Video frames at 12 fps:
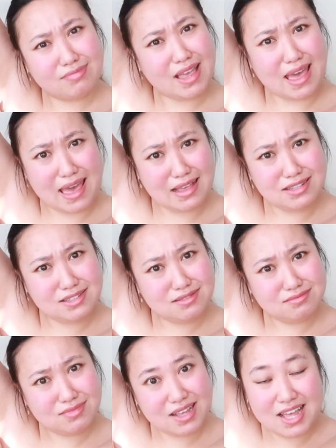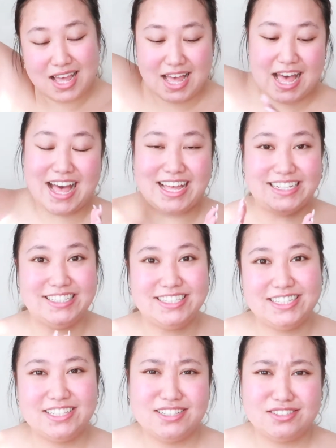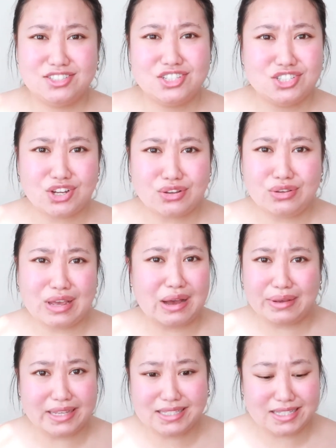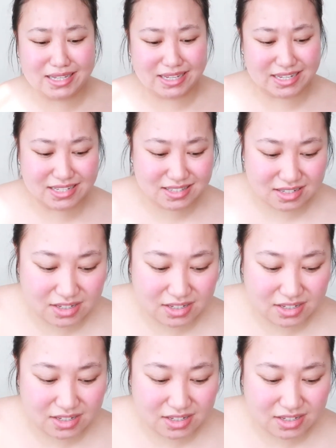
hairs and just show you how easy it is.